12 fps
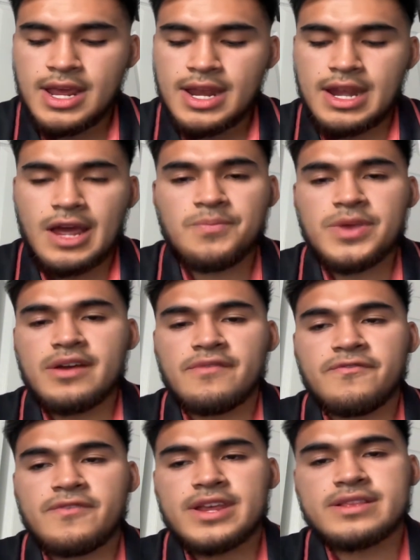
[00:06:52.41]
Not being
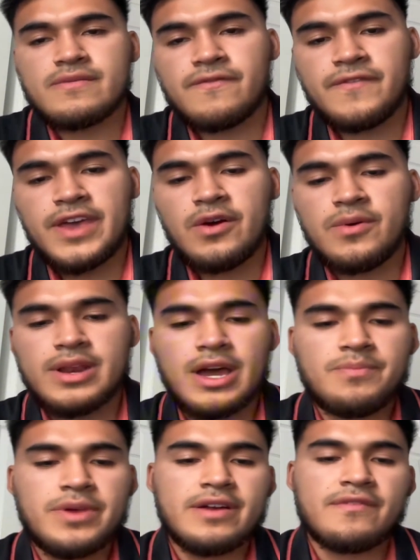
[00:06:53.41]
afraid to fail and
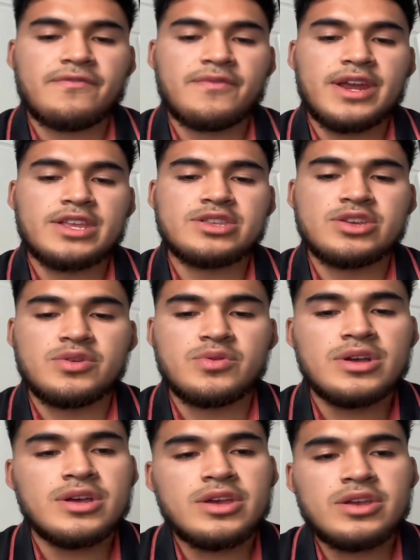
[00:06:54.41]
not being afraid to,
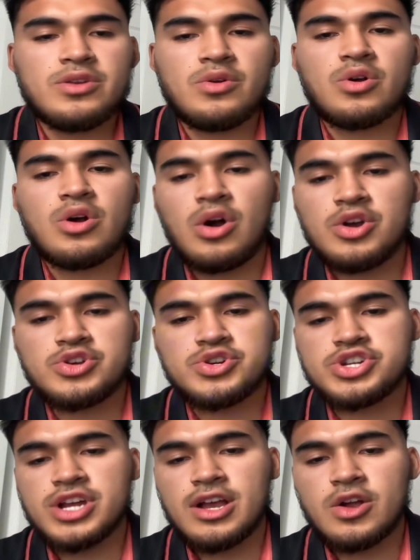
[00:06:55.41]
you know, call your
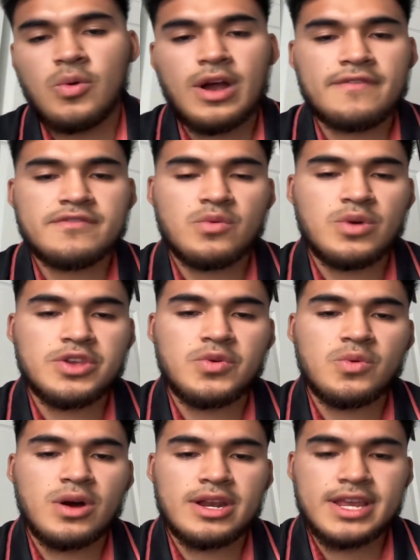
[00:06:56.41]
shot, go after what you
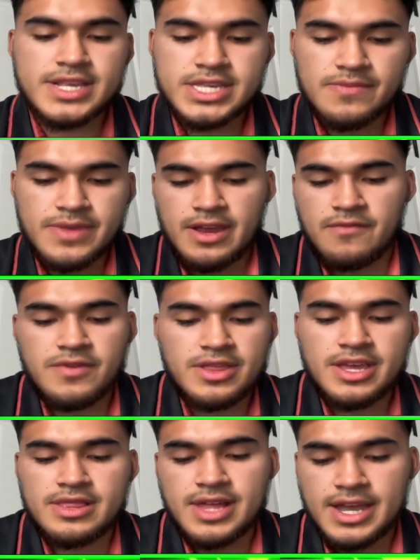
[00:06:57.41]
want, is something I
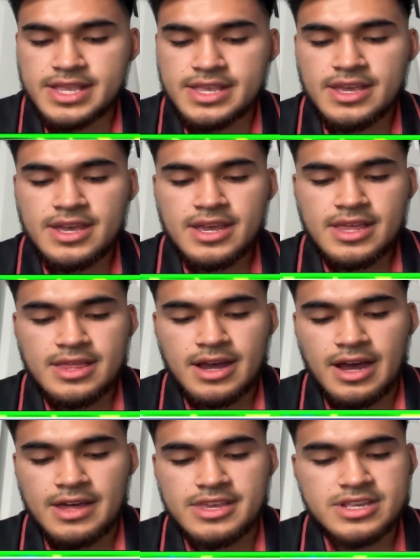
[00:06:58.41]
really liked
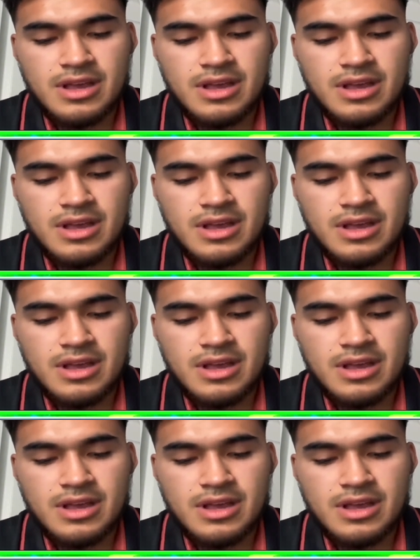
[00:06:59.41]
this